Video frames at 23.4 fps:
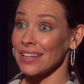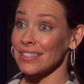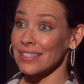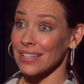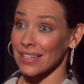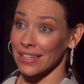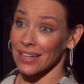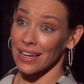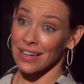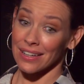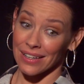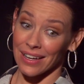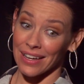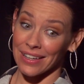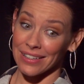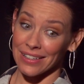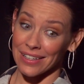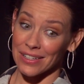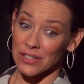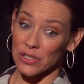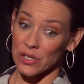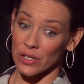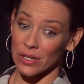I did.
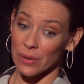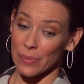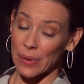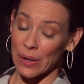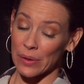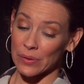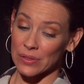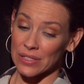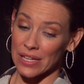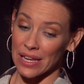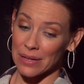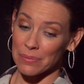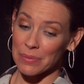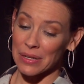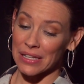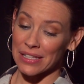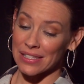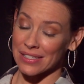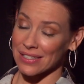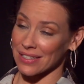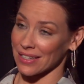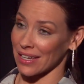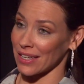It took about 10
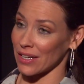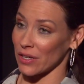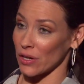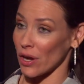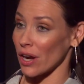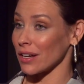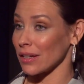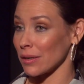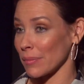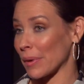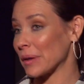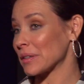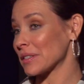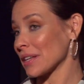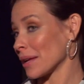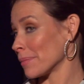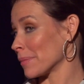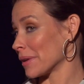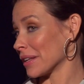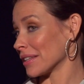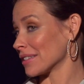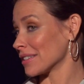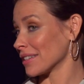minutes to get it on and about
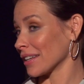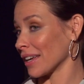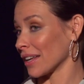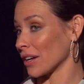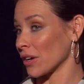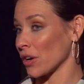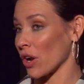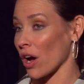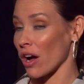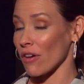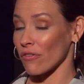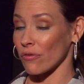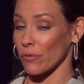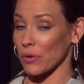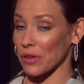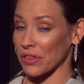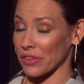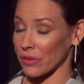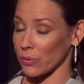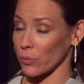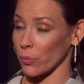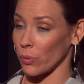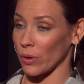10 minutes to get it off
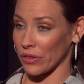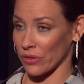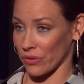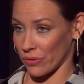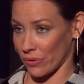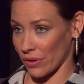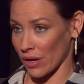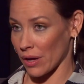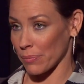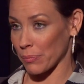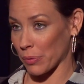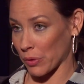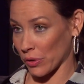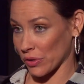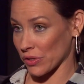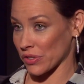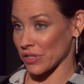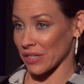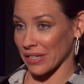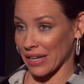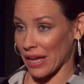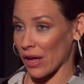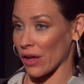with a
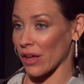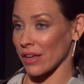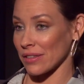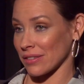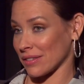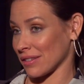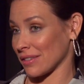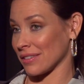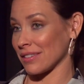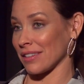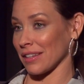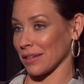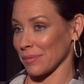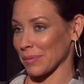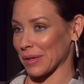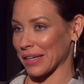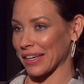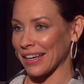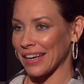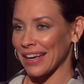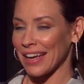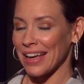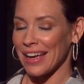person assisting
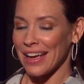me.